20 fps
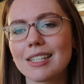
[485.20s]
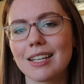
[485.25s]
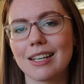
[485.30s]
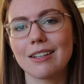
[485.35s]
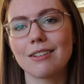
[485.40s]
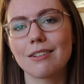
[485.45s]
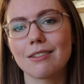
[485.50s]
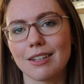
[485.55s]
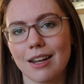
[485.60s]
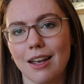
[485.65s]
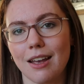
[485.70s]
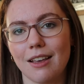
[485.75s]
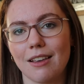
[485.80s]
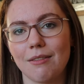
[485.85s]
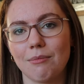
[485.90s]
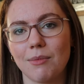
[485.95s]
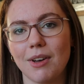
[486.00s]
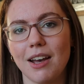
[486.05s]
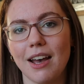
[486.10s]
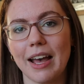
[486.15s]
single
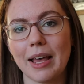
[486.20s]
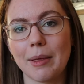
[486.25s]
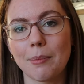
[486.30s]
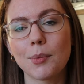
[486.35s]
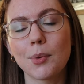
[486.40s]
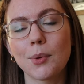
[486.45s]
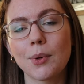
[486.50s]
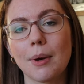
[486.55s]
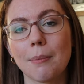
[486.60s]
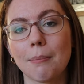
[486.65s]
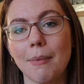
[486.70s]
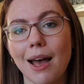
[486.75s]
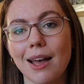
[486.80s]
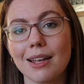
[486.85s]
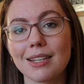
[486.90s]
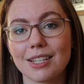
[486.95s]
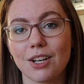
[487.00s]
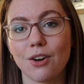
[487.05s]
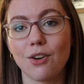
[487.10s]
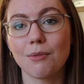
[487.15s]
time I put a
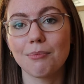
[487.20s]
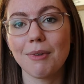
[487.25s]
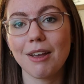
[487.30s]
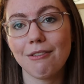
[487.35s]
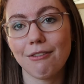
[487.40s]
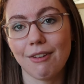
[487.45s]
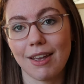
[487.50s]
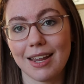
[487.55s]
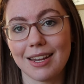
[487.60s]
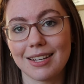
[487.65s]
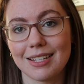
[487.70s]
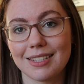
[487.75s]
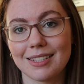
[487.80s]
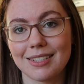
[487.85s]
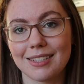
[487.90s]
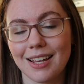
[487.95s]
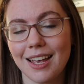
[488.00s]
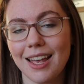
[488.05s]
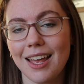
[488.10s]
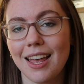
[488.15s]
mask on my
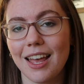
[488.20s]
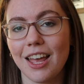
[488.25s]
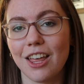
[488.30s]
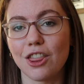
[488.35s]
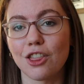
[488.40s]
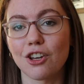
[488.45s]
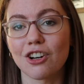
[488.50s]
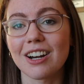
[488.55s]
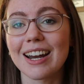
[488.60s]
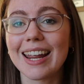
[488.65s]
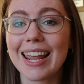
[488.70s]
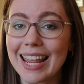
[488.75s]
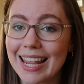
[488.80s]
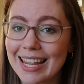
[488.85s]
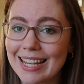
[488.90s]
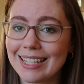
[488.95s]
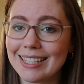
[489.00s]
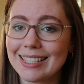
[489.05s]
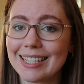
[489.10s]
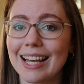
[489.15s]
face, there
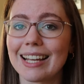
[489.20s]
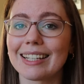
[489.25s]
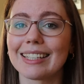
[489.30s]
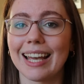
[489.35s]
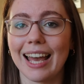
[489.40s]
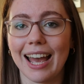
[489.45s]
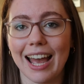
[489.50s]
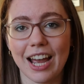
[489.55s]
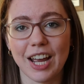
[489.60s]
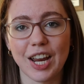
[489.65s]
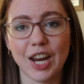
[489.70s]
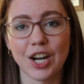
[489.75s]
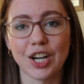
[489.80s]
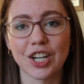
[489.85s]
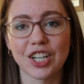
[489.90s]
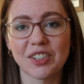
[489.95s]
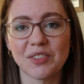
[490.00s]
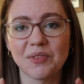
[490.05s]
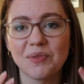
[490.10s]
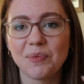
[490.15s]
is a cat
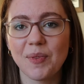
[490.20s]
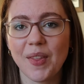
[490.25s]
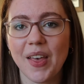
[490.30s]
hair